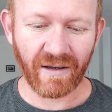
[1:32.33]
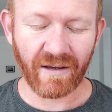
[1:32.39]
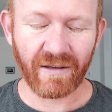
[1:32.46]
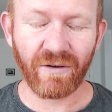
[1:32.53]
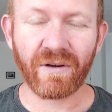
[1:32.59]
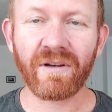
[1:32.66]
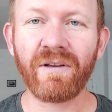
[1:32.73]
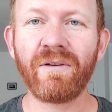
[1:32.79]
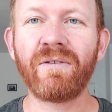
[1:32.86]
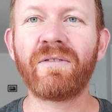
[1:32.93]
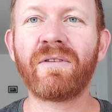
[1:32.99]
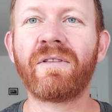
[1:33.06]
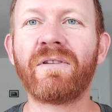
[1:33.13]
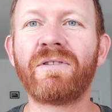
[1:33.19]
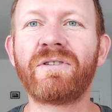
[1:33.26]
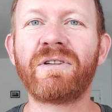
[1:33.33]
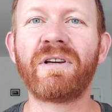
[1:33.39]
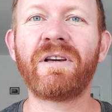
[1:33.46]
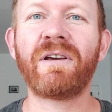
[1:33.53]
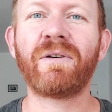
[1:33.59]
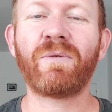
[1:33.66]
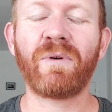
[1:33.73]
You can use the
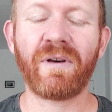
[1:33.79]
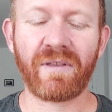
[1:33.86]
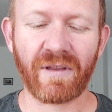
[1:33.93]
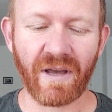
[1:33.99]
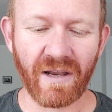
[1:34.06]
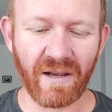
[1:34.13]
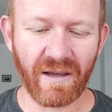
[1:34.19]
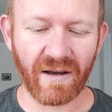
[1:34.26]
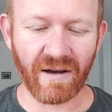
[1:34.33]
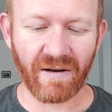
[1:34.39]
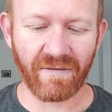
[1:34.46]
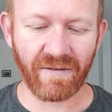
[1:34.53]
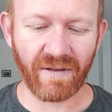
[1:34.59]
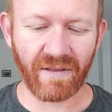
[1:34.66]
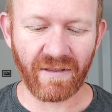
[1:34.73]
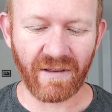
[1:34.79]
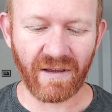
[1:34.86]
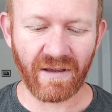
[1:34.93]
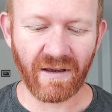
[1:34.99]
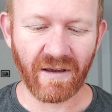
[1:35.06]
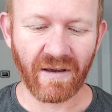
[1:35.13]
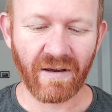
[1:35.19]
G with any of
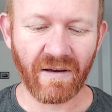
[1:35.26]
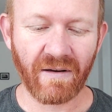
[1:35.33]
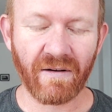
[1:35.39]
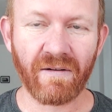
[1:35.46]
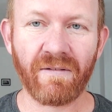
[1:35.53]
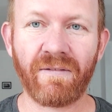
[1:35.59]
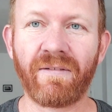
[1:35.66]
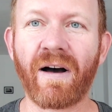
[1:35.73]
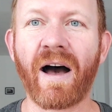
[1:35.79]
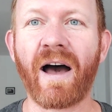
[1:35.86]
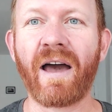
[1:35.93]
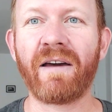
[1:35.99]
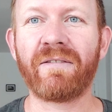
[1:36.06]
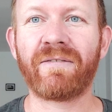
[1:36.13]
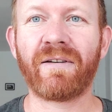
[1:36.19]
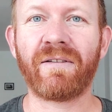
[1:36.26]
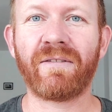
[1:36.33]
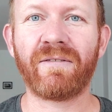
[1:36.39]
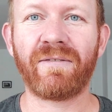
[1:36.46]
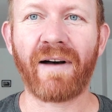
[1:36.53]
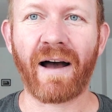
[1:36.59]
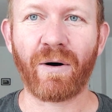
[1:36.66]
the five
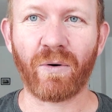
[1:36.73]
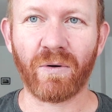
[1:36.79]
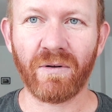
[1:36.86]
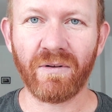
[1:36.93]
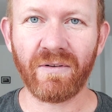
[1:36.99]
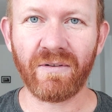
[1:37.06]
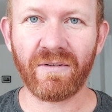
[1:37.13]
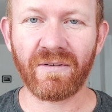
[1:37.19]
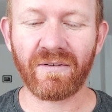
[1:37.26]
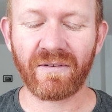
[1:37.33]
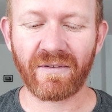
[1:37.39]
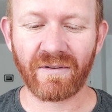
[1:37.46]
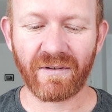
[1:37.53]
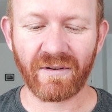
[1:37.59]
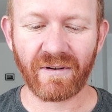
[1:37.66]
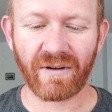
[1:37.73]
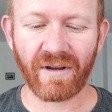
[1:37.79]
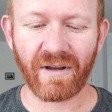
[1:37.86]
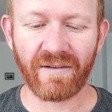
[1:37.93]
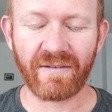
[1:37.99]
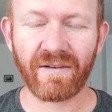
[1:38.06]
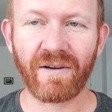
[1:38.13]
vowels.
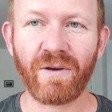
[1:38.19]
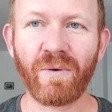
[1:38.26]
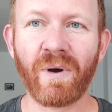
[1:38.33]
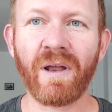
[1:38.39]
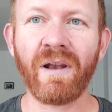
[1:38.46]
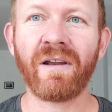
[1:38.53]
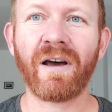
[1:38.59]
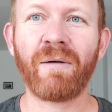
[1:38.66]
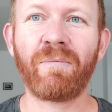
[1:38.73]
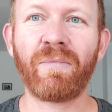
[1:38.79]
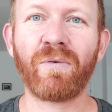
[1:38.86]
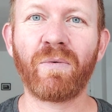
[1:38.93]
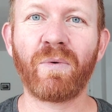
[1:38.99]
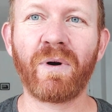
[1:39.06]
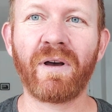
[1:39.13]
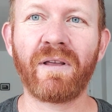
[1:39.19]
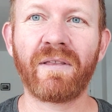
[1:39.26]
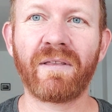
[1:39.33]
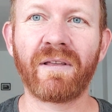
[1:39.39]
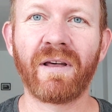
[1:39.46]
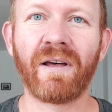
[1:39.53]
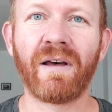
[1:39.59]
And so you end up
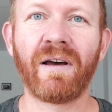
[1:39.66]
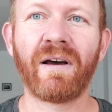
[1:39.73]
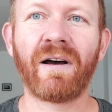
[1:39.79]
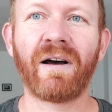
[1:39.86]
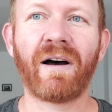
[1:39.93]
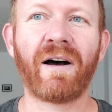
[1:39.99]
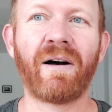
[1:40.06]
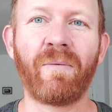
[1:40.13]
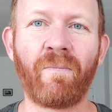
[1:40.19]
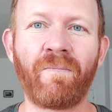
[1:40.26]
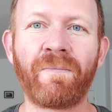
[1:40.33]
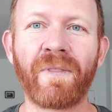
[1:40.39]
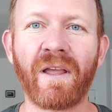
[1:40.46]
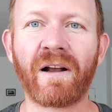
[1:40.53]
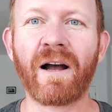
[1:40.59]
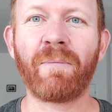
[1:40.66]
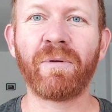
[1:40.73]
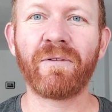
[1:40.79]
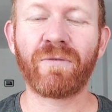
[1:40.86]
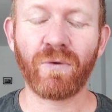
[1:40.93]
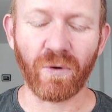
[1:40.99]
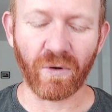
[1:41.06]
with a couple
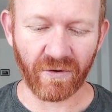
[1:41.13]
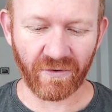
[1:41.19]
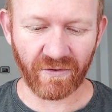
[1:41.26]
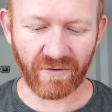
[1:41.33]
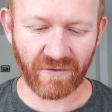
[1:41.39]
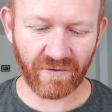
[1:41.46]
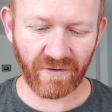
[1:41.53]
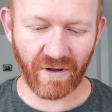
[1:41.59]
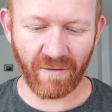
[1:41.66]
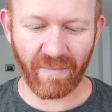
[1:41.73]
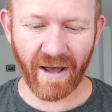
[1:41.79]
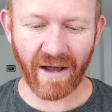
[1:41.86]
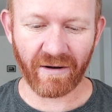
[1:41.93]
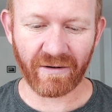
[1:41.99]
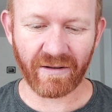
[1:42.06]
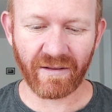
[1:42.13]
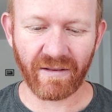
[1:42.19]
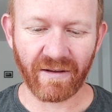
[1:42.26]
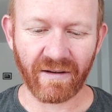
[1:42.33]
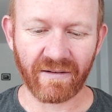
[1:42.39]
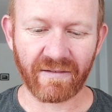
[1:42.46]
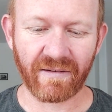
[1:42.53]
of rules about
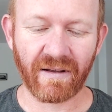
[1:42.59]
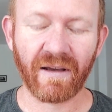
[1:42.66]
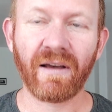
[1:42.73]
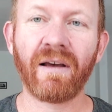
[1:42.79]
this.